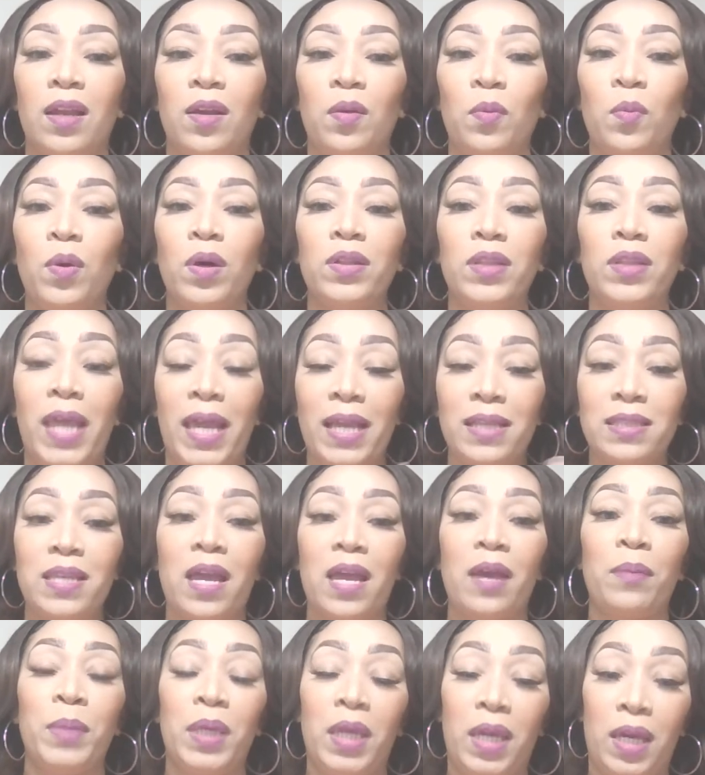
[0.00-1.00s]
well, that
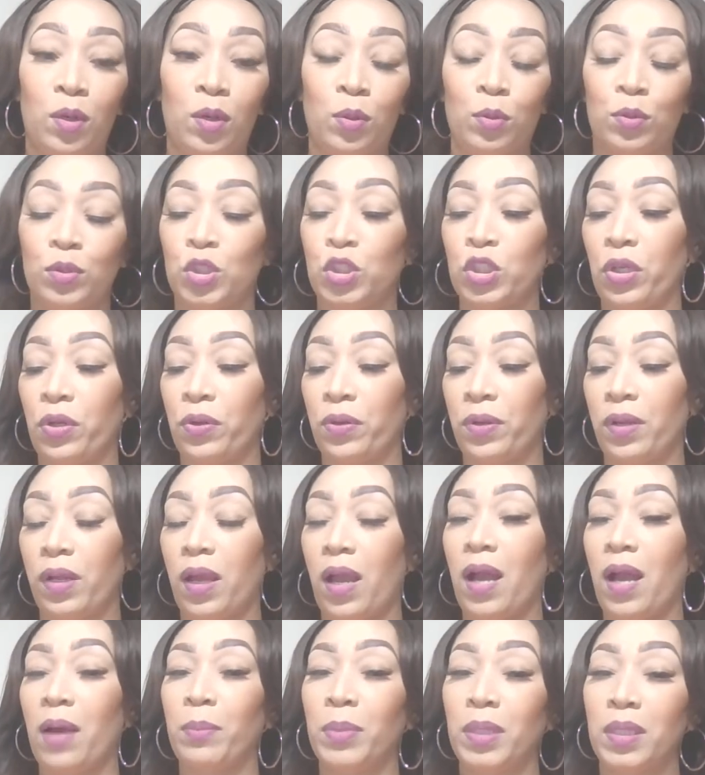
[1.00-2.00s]
time he had on a shirt,
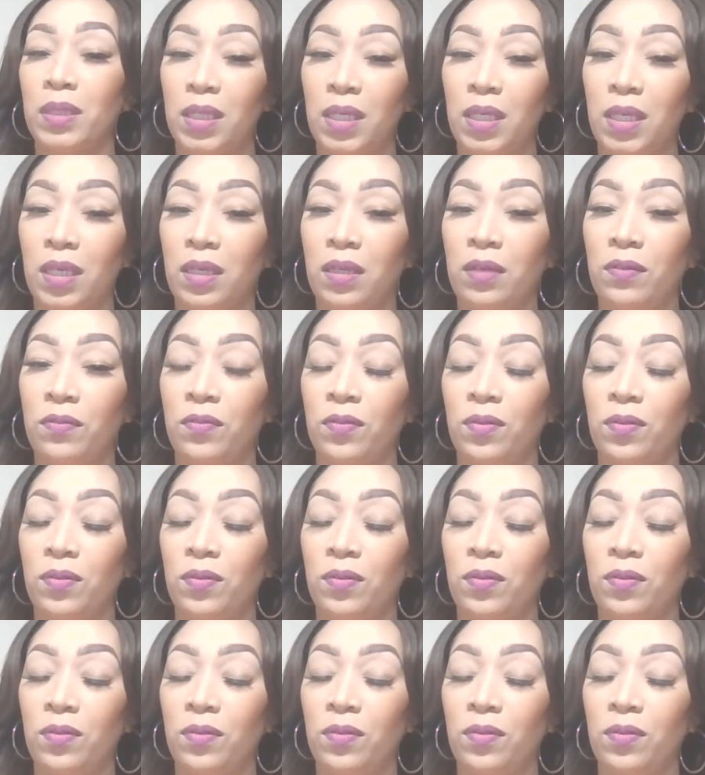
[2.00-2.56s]
I believe.